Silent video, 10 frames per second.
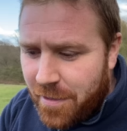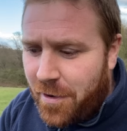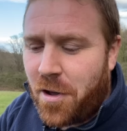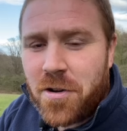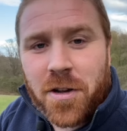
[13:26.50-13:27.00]
the
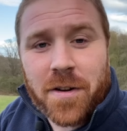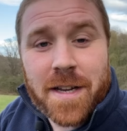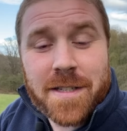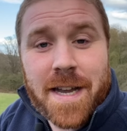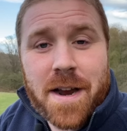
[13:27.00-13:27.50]
longer
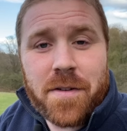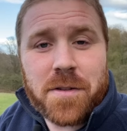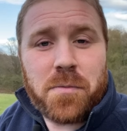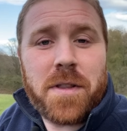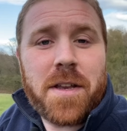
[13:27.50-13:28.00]
grassy
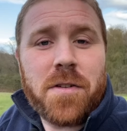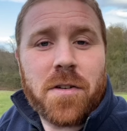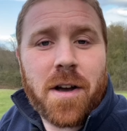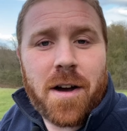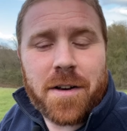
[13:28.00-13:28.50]
areas within
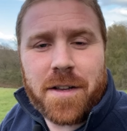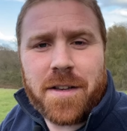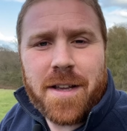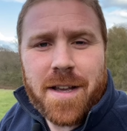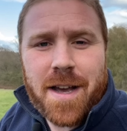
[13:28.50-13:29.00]
your garden,
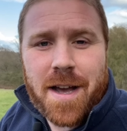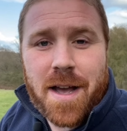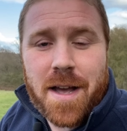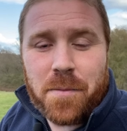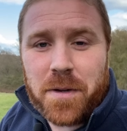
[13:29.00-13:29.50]

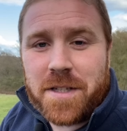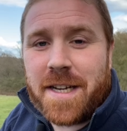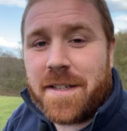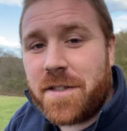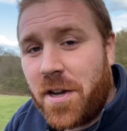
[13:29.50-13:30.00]
uh, which
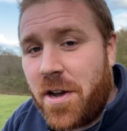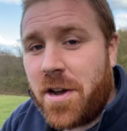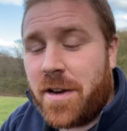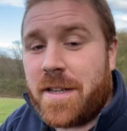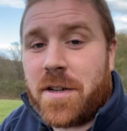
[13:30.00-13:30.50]
in
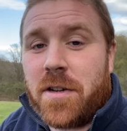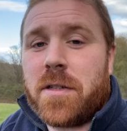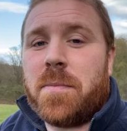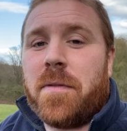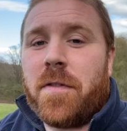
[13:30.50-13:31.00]
turn is going
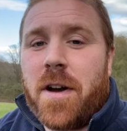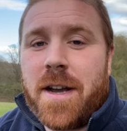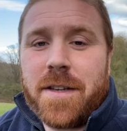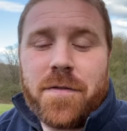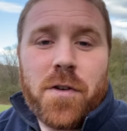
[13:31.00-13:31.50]
to
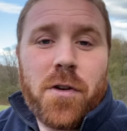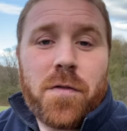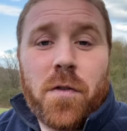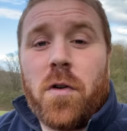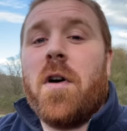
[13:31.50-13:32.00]
provide food
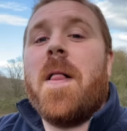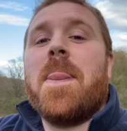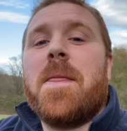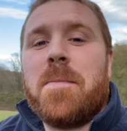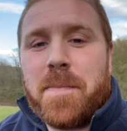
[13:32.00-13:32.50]
for
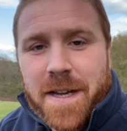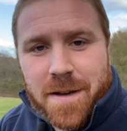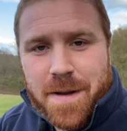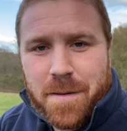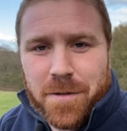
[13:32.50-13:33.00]
the
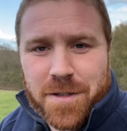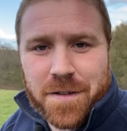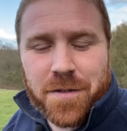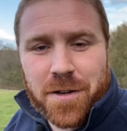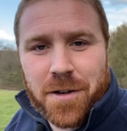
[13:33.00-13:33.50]
bigger mammals,
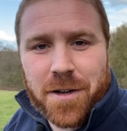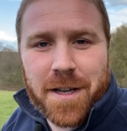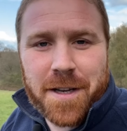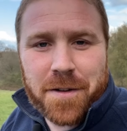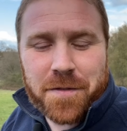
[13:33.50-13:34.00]
if you're
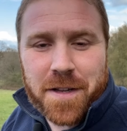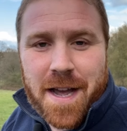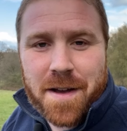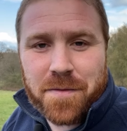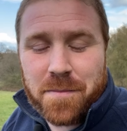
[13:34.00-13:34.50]
lucky enough to
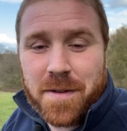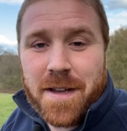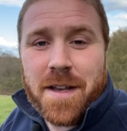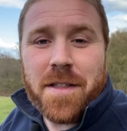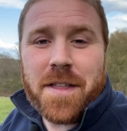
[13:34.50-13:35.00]
have them,
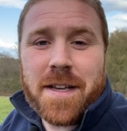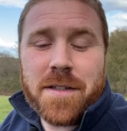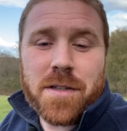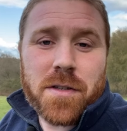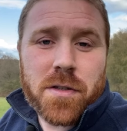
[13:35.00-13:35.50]

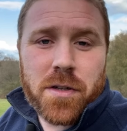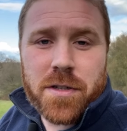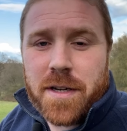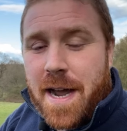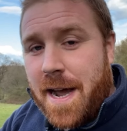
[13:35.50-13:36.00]
things
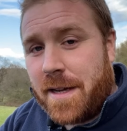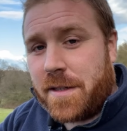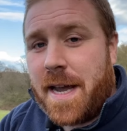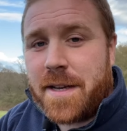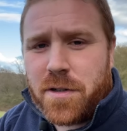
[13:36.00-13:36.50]
such as
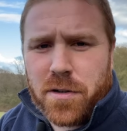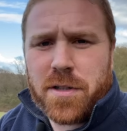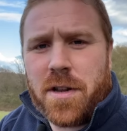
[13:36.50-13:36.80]
hedgehogs. I